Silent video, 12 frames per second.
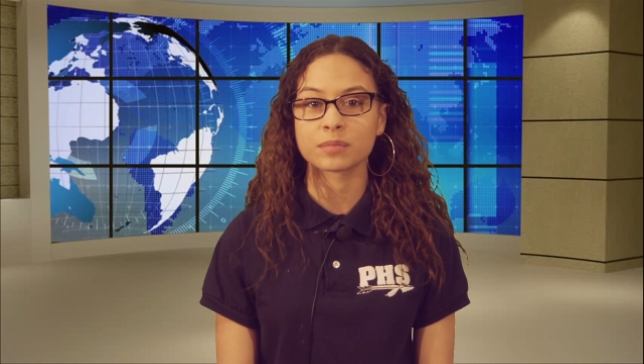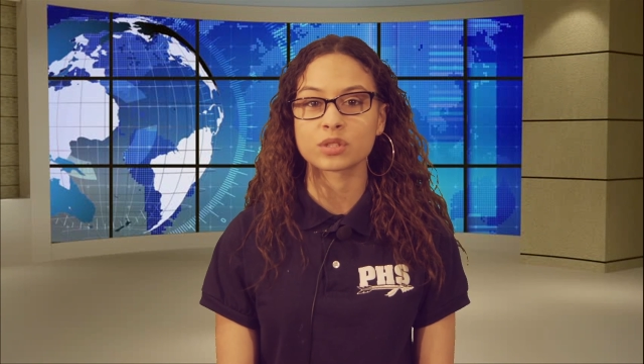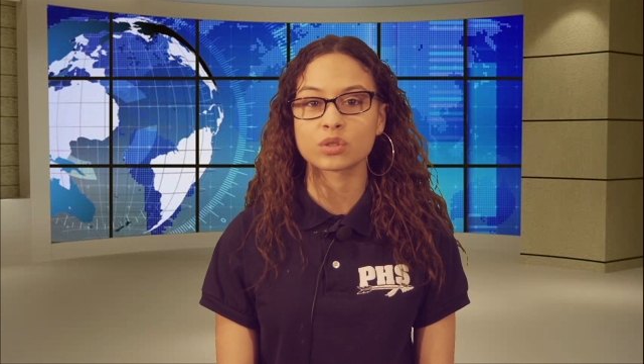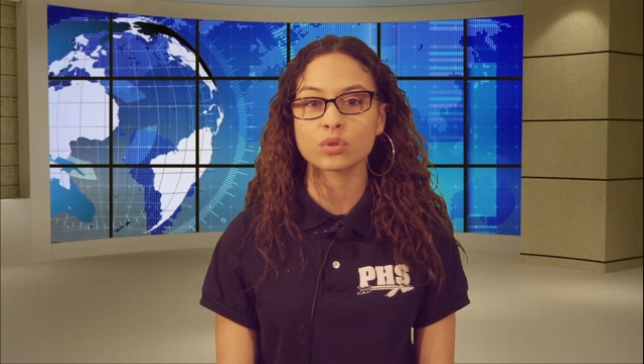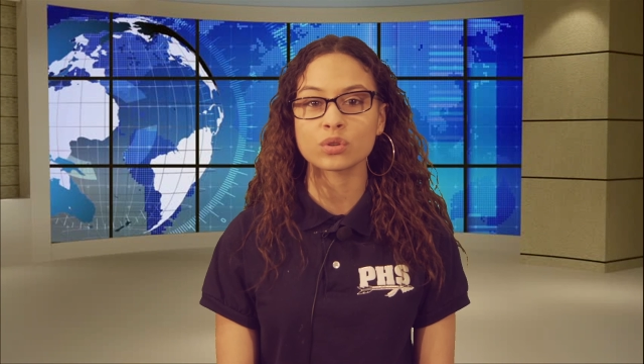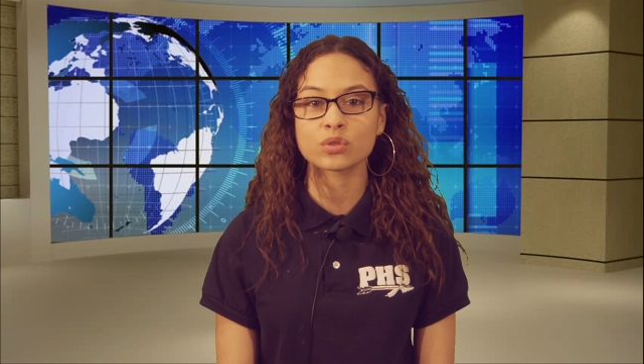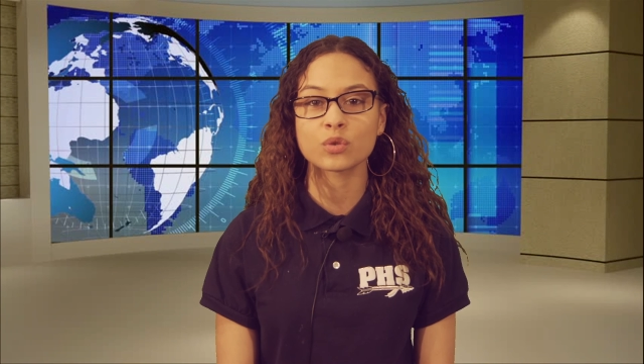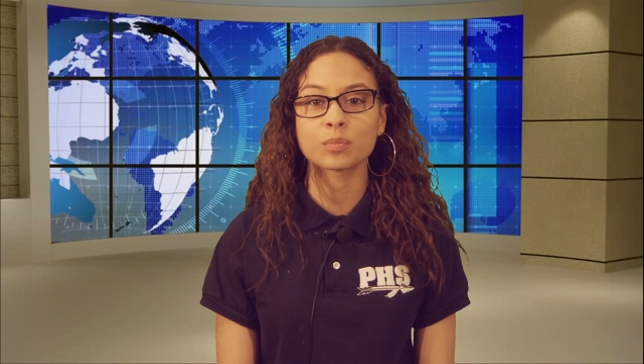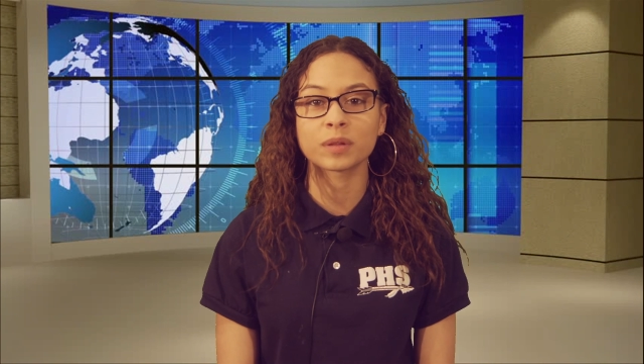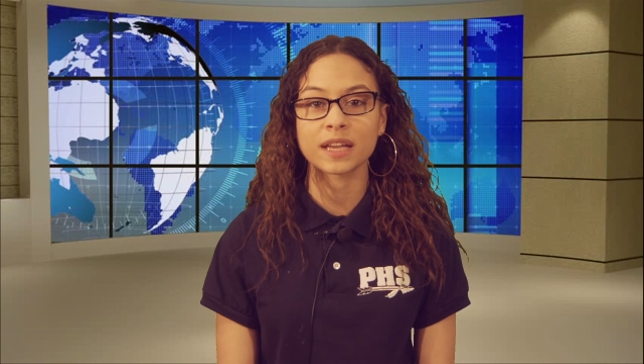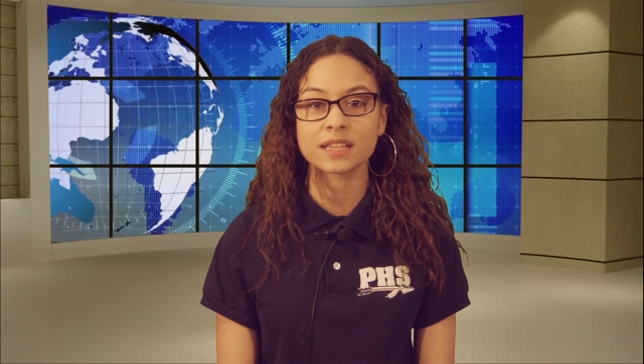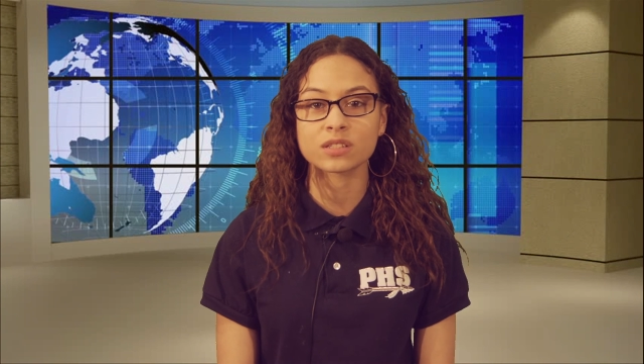Students who
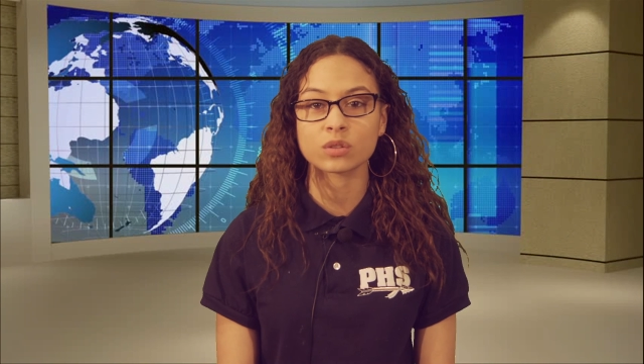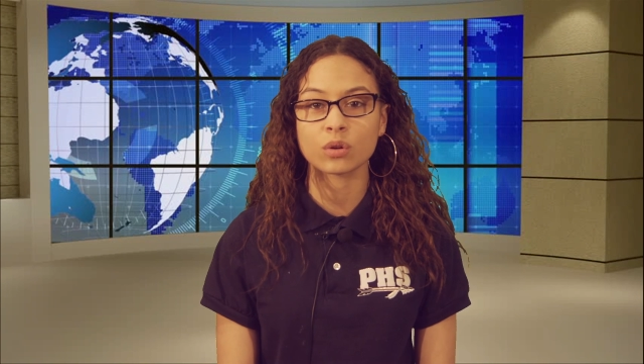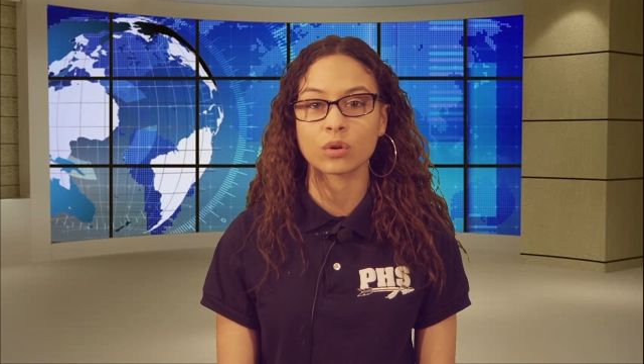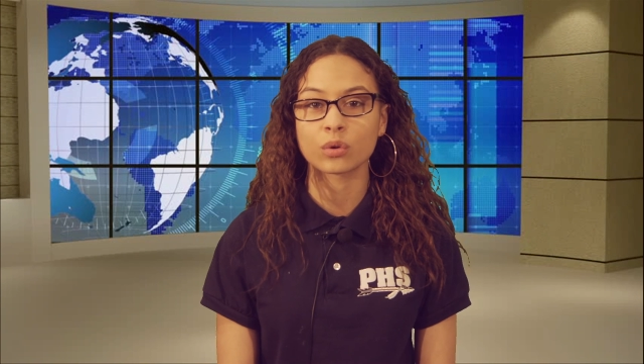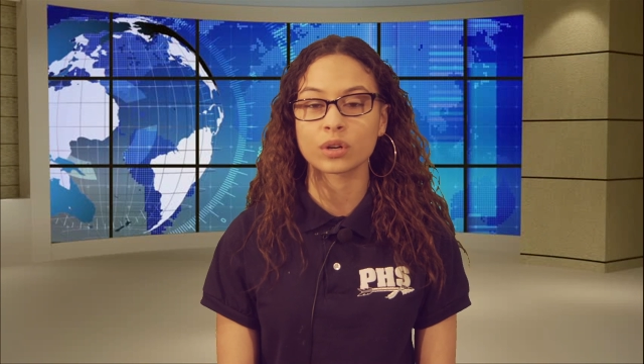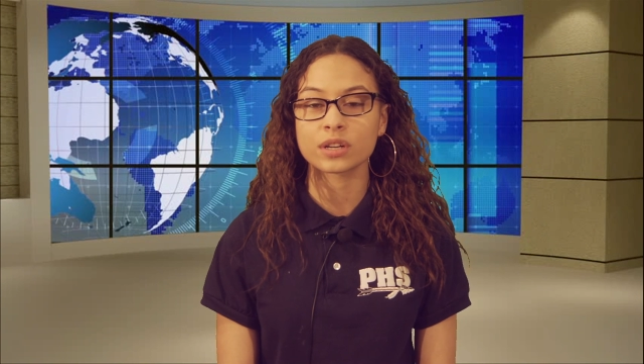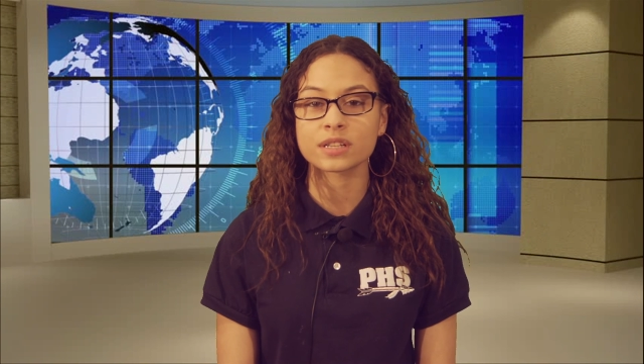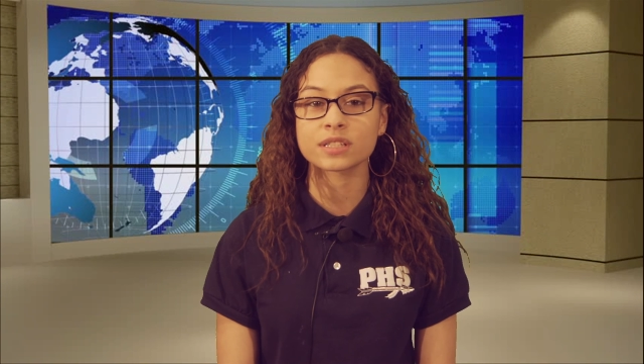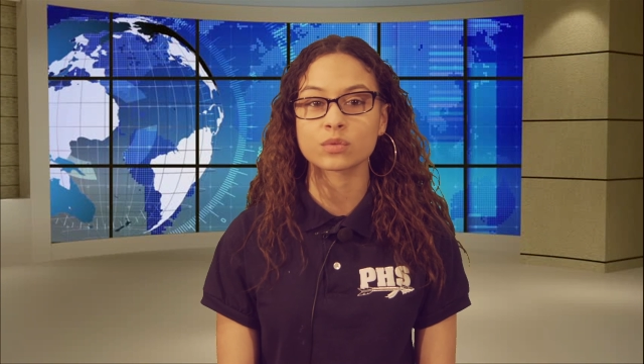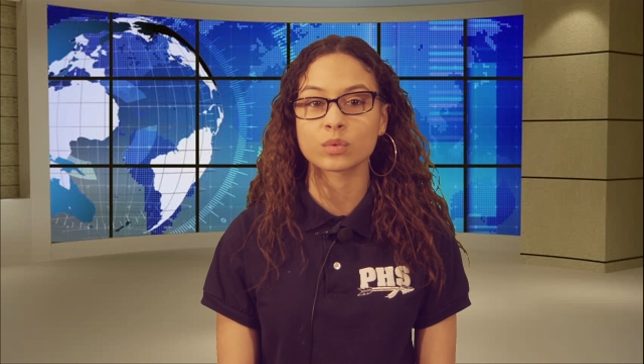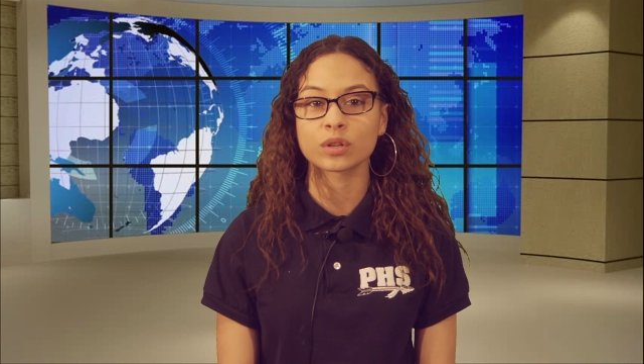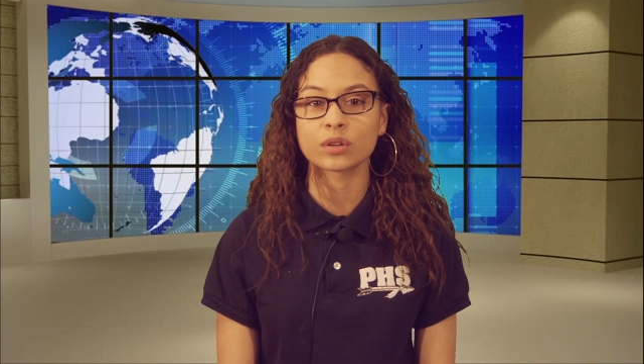placed
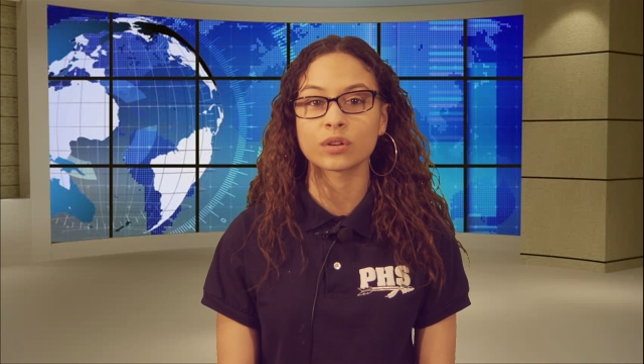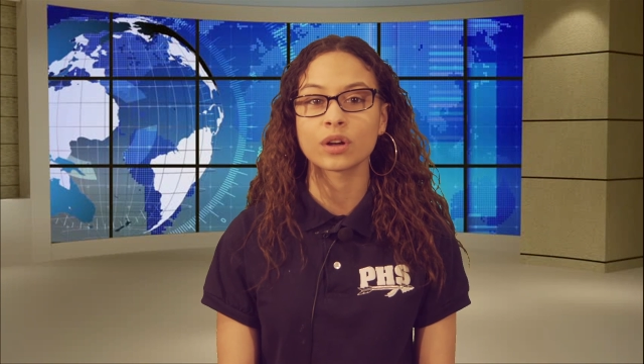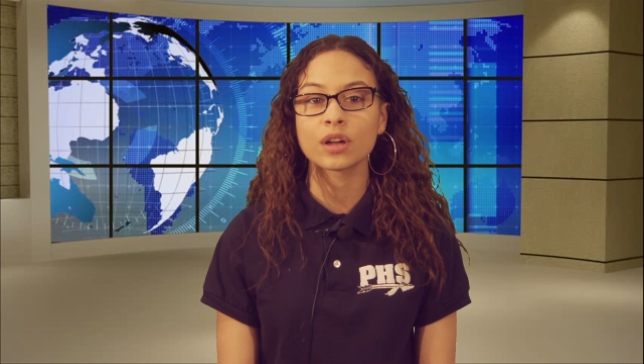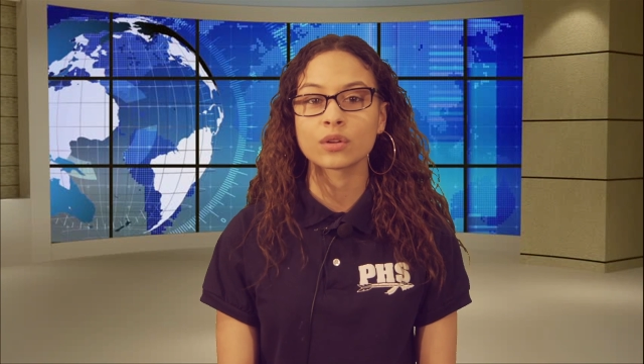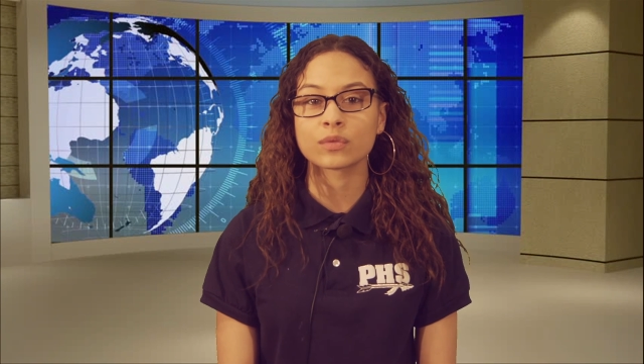orders will